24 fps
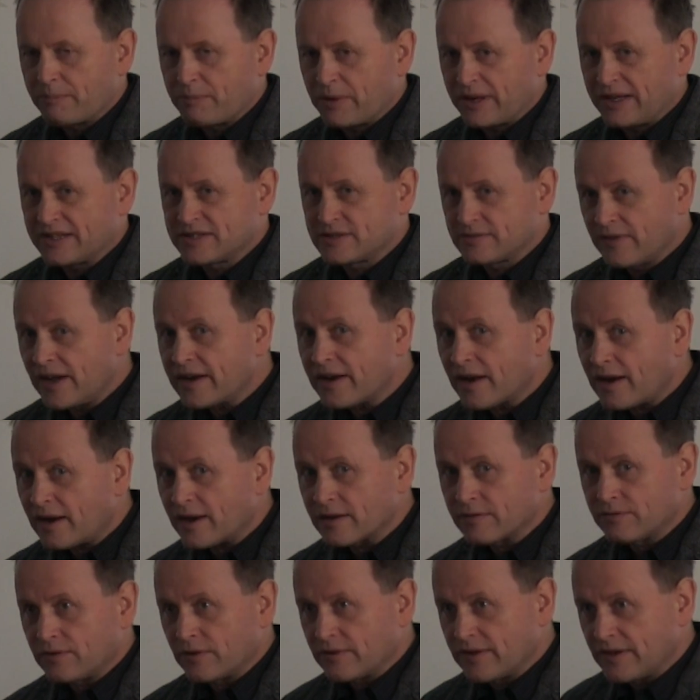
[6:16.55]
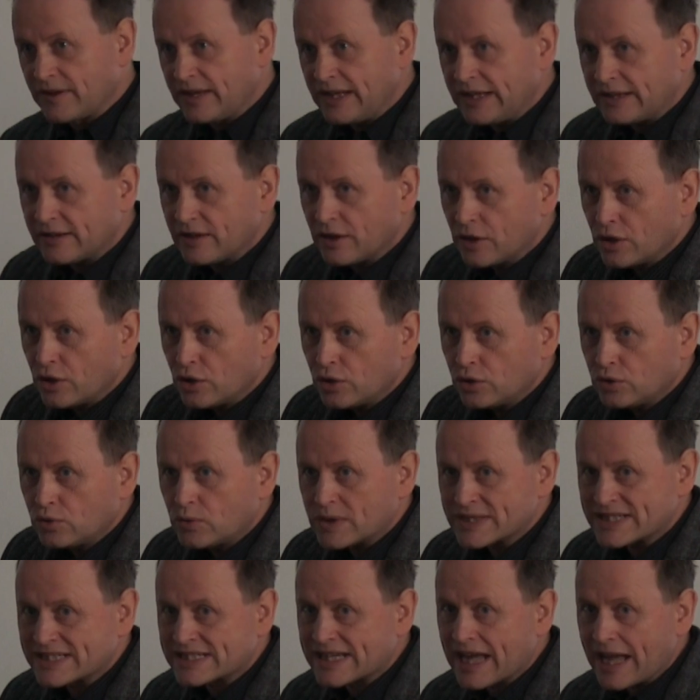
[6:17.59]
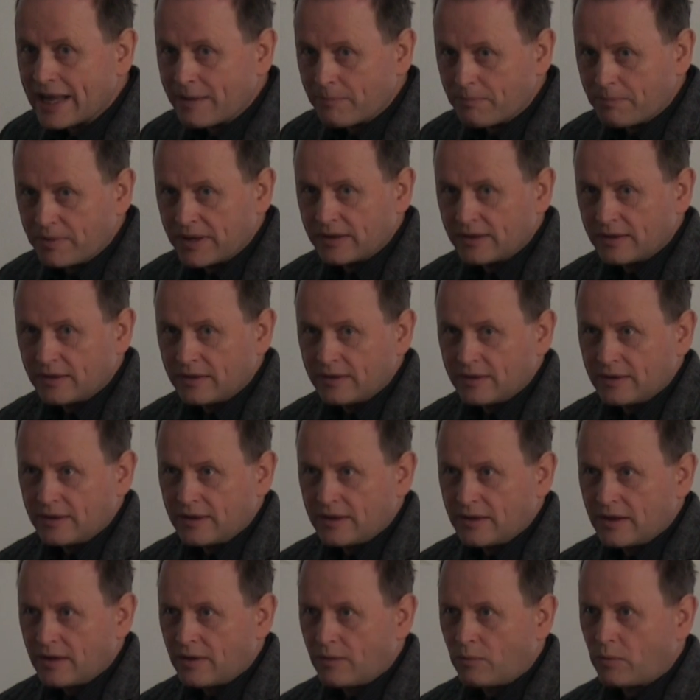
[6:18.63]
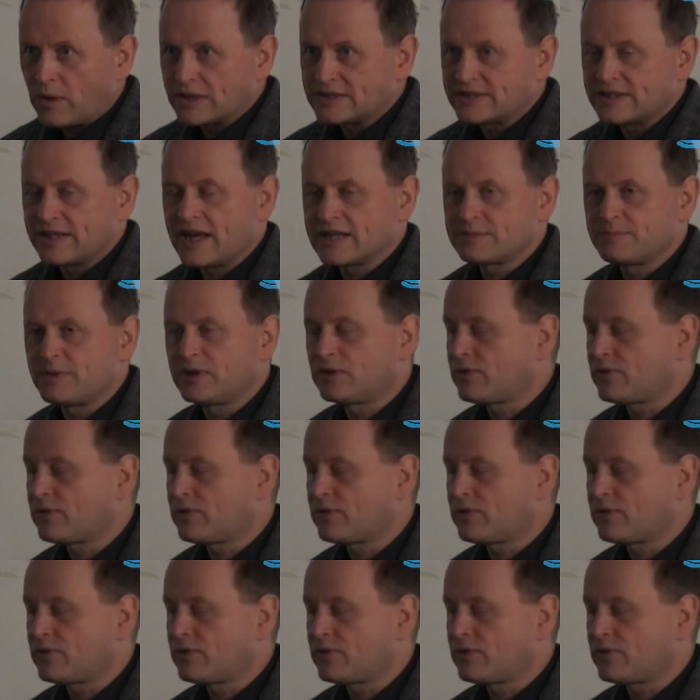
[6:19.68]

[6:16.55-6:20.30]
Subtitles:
But it's very hard for the heat to escape once it has